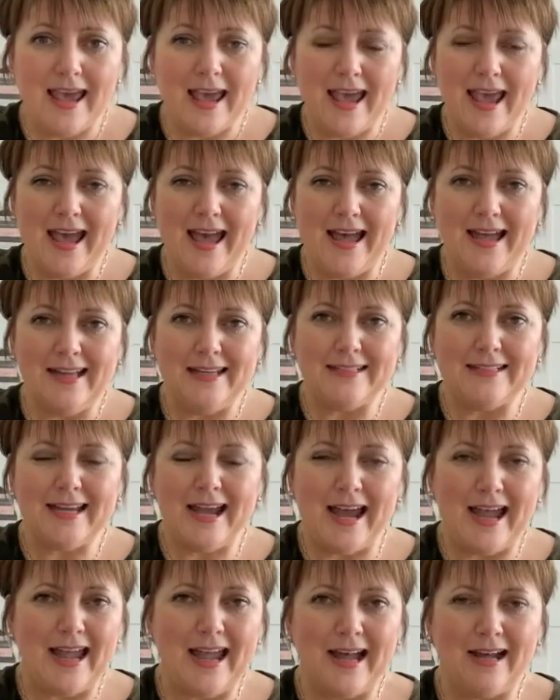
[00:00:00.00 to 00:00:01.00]
And
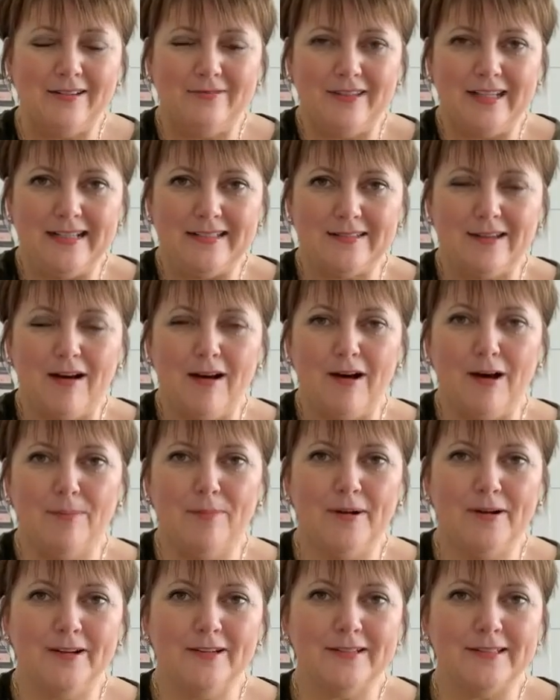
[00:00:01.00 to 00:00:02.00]
I have these
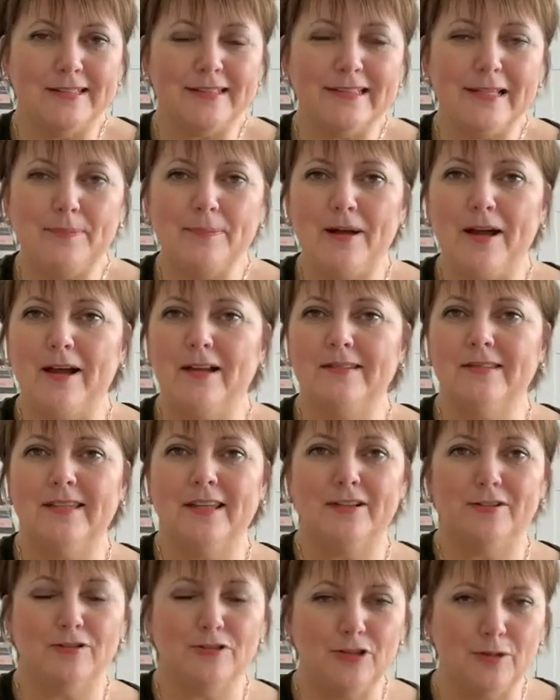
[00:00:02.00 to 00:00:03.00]
Allbirds slip-ons
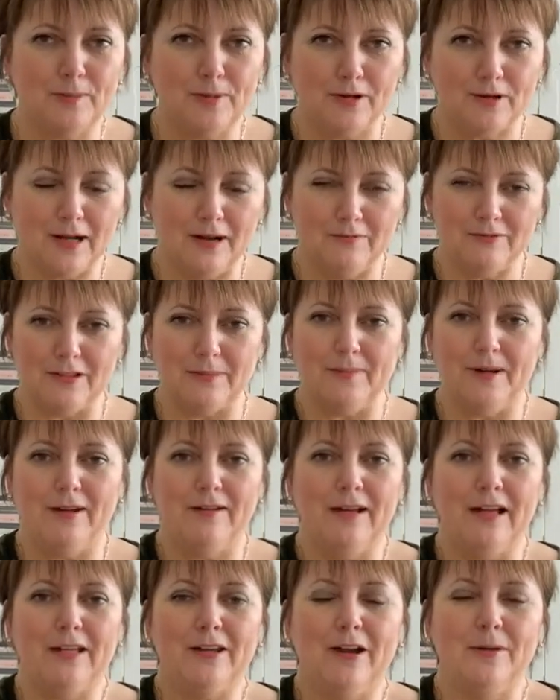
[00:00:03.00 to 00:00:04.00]
that are super
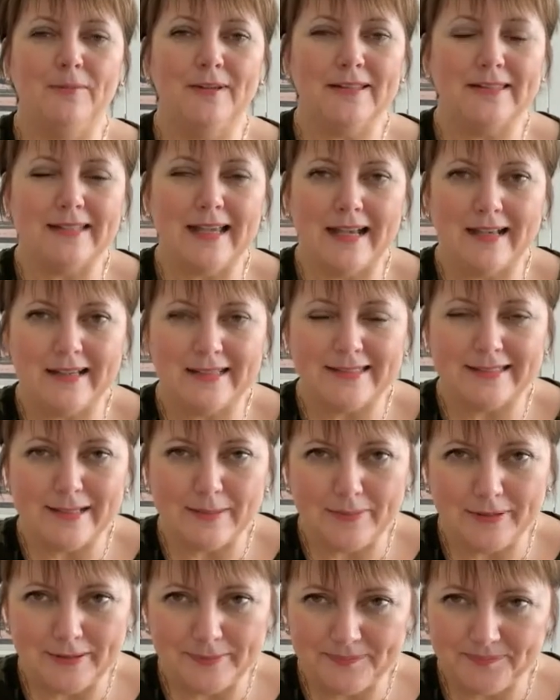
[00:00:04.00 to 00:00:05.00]
comfortable and almost like a
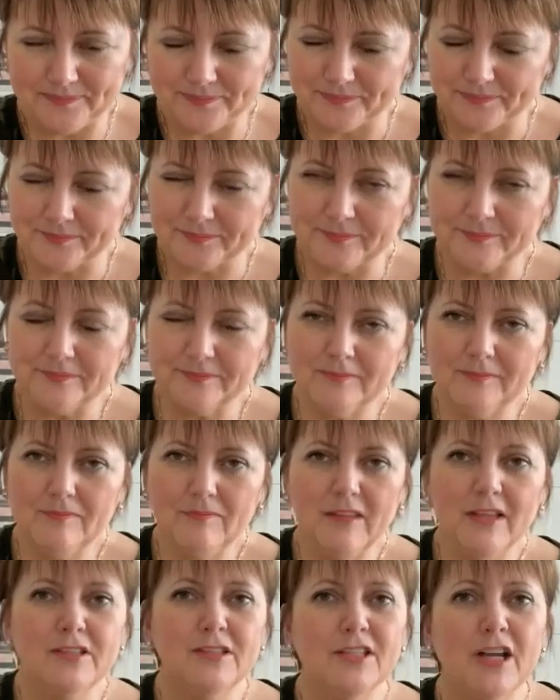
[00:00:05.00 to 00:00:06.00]
slipper.
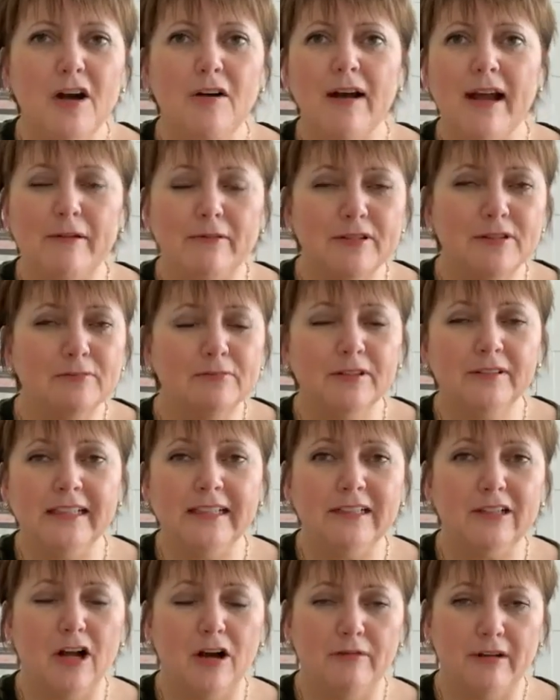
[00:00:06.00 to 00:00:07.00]
So I was
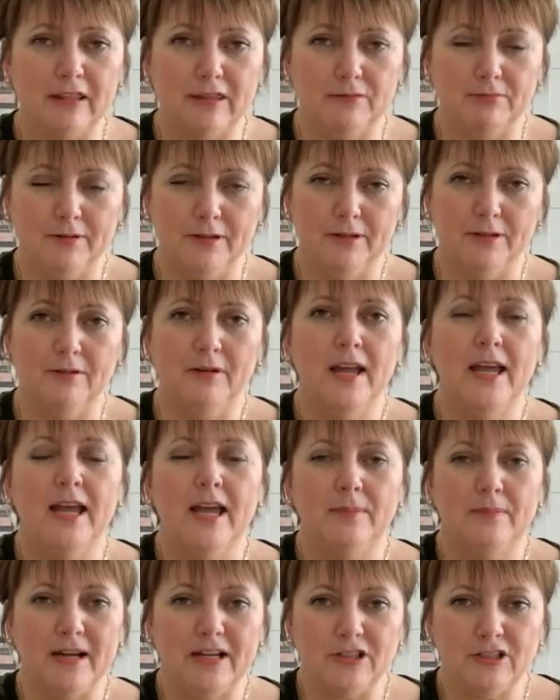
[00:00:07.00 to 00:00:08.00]
really going through
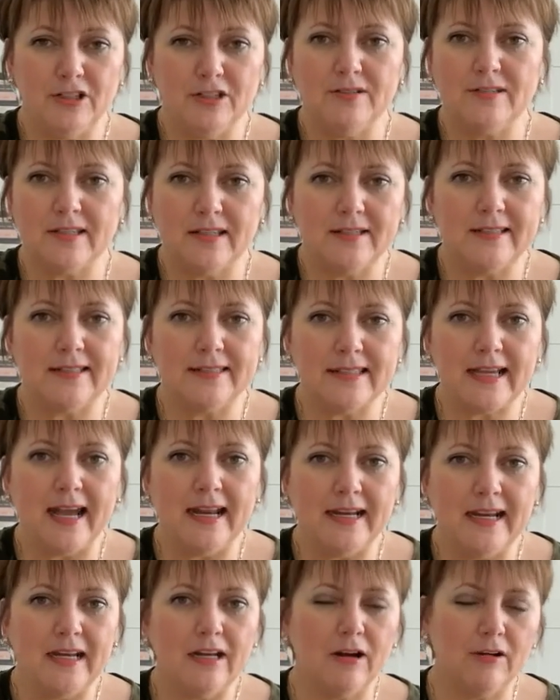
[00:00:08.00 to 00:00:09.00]
my shoes and
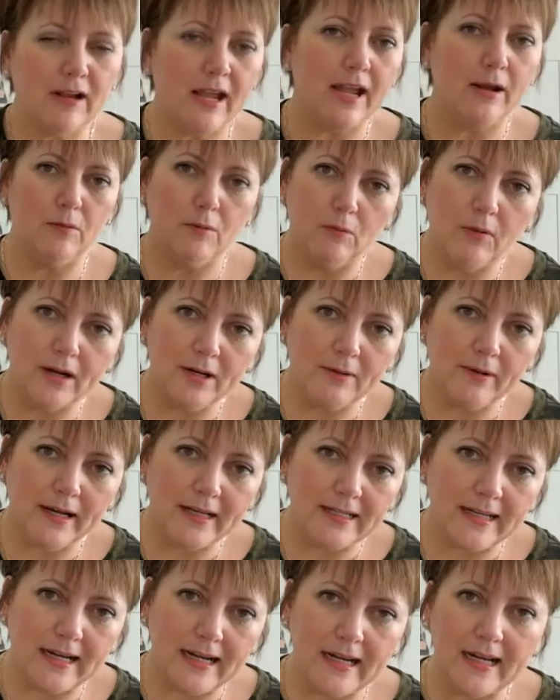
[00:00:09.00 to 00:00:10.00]
deciding, okay, what do I
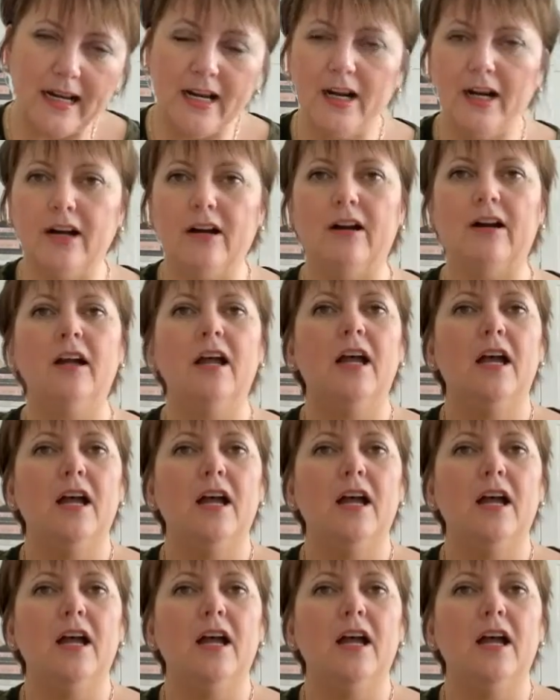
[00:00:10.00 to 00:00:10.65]
need here